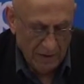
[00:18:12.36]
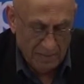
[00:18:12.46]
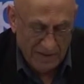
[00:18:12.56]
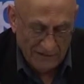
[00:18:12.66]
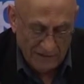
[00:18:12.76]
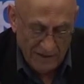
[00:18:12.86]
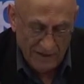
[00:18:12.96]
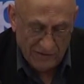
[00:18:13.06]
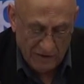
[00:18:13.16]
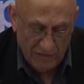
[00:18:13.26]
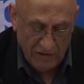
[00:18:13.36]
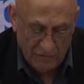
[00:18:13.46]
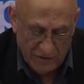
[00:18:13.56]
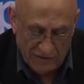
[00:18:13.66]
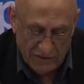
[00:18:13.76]
The Palestinians have been
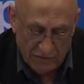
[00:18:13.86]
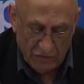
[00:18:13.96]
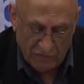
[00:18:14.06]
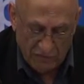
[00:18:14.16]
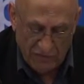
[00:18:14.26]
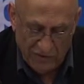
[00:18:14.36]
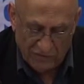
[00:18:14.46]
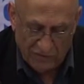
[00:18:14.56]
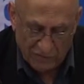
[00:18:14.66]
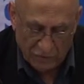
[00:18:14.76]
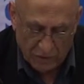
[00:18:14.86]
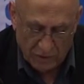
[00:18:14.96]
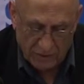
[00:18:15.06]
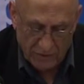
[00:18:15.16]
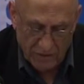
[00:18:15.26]
the victims of a fierce
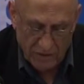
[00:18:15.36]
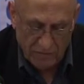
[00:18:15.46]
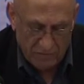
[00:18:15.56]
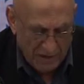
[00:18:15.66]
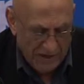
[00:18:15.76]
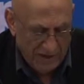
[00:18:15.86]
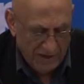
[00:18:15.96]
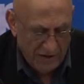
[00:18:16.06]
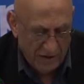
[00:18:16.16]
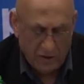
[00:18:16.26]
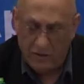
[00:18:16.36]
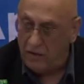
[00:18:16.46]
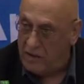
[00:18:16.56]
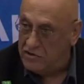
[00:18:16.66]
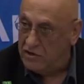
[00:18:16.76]
assault predicated on the
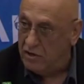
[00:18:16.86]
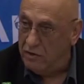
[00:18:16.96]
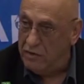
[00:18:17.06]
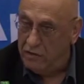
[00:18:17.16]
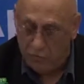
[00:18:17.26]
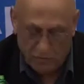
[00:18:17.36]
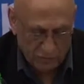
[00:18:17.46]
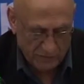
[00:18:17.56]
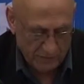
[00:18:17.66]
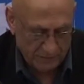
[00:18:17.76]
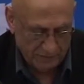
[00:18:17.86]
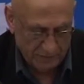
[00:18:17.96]
logic of their removal.